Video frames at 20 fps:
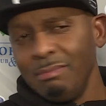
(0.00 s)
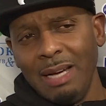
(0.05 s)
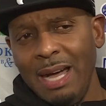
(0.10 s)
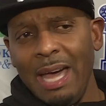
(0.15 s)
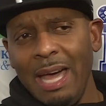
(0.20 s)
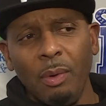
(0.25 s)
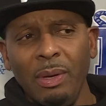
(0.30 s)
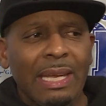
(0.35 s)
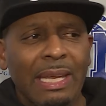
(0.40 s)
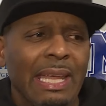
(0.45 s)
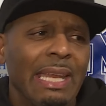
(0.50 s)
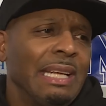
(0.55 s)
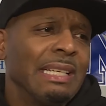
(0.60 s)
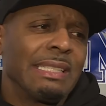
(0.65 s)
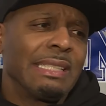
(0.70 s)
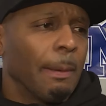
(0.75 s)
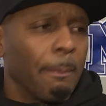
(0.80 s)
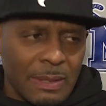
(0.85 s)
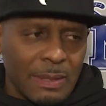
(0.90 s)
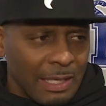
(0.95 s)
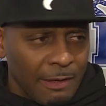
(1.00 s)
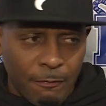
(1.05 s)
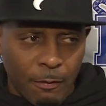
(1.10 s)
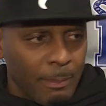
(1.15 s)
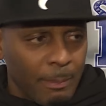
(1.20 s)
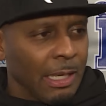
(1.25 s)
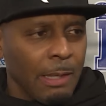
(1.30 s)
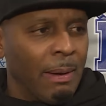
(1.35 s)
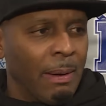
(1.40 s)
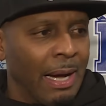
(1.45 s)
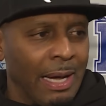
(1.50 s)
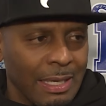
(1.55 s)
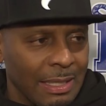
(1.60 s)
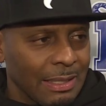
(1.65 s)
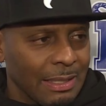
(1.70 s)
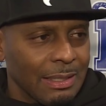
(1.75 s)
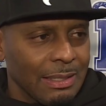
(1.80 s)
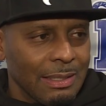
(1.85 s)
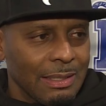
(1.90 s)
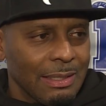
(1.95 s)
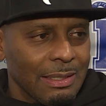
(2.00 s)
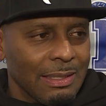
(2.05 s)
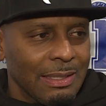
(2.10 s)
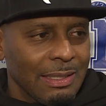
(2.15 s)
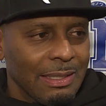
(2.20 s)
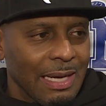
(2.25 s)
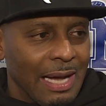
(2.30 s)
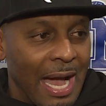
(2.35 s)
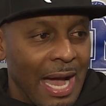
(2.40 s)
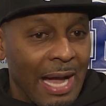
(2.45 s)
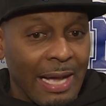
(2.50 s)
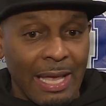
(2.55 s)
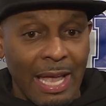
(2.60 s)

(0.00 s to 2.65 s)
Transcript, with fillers: I don't need any sympathy from anybody. I